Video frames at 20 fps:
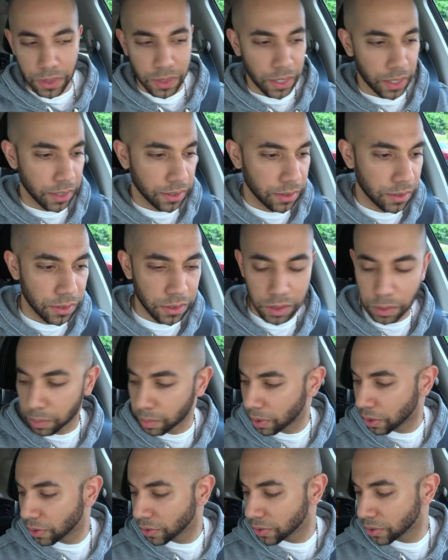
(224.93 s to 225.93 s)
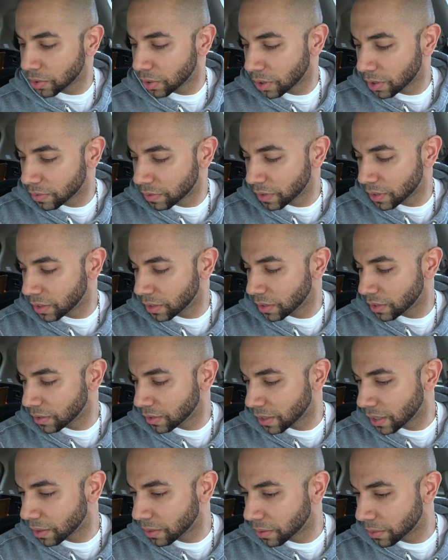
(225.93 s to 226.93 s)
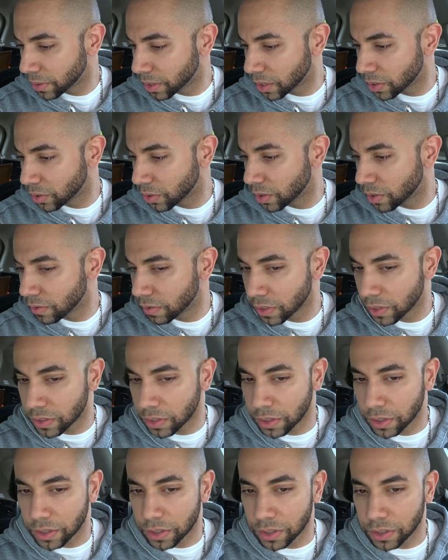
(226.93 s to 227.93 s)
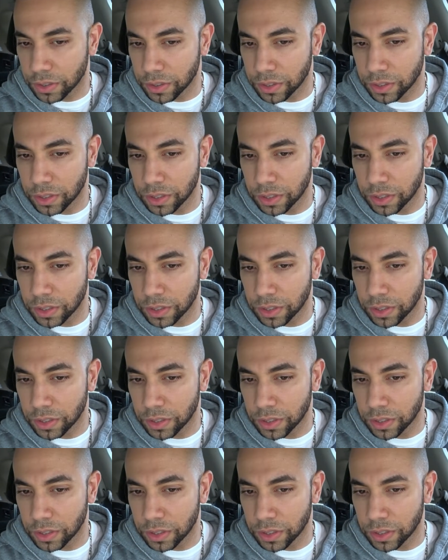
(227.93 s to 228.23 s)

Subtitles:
Next is the post office. That way we can do a return.